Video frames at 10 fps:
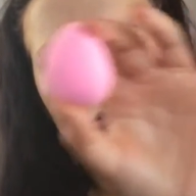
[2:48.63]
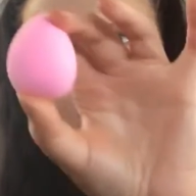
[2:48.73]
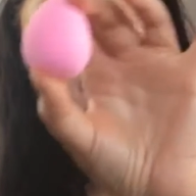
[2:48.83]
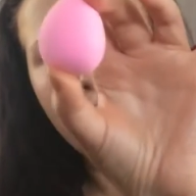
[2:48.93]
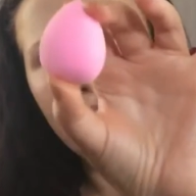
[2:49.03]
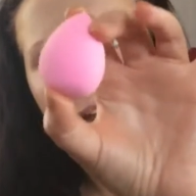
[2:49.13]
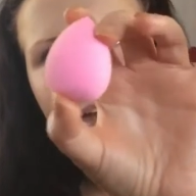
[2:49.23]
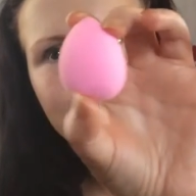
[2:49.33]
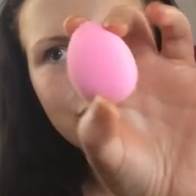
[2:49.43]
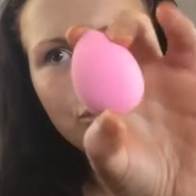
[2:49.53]
cream
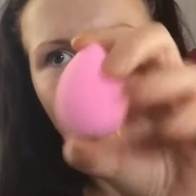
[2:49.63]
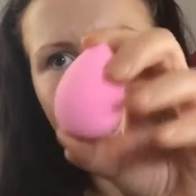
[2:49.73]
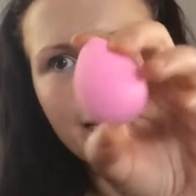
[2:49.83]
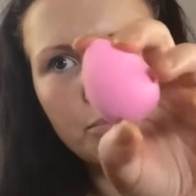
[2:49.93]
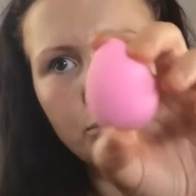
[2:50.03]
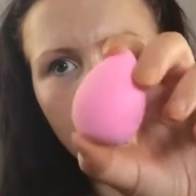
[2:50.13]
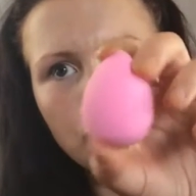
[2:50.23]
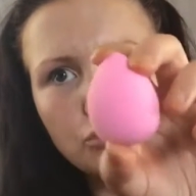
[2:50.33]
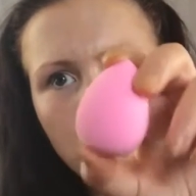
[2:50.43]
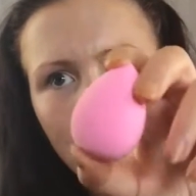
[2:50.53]
highlight, or like blush
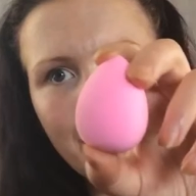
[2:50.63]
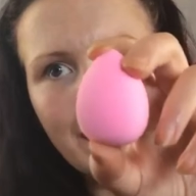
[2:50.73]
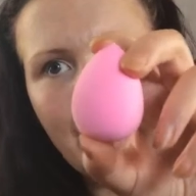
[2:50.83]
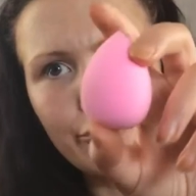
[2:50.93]
or something like that.